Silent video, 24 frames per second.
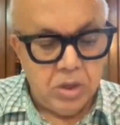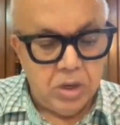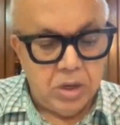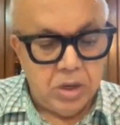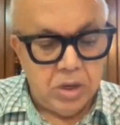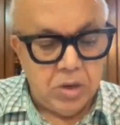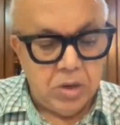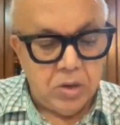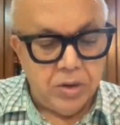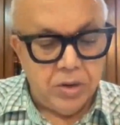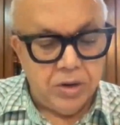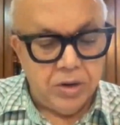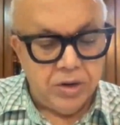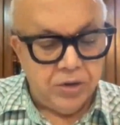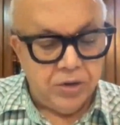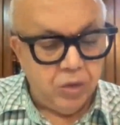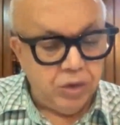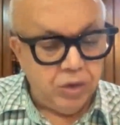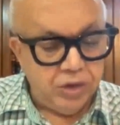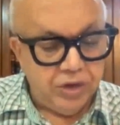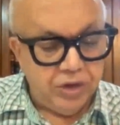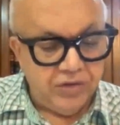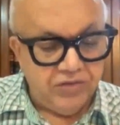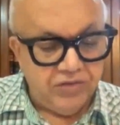Yeah, order
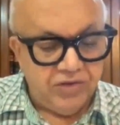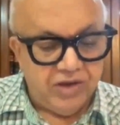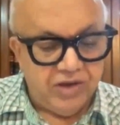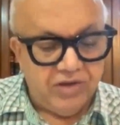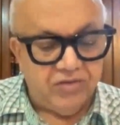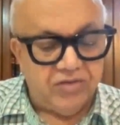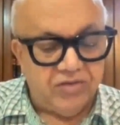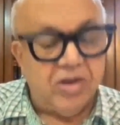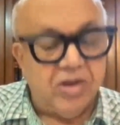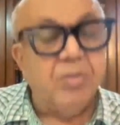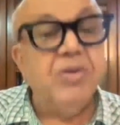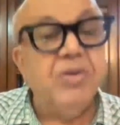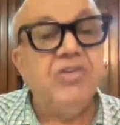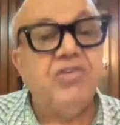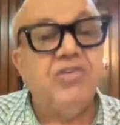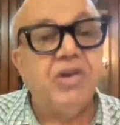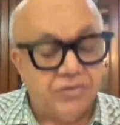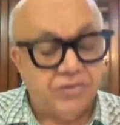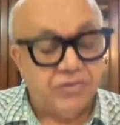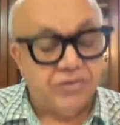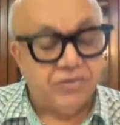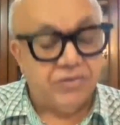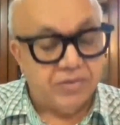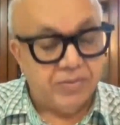26
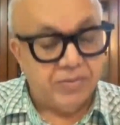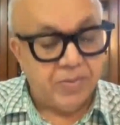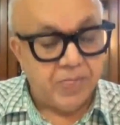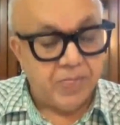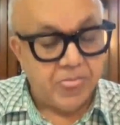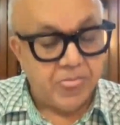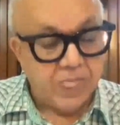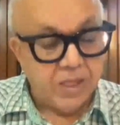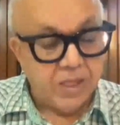commissions.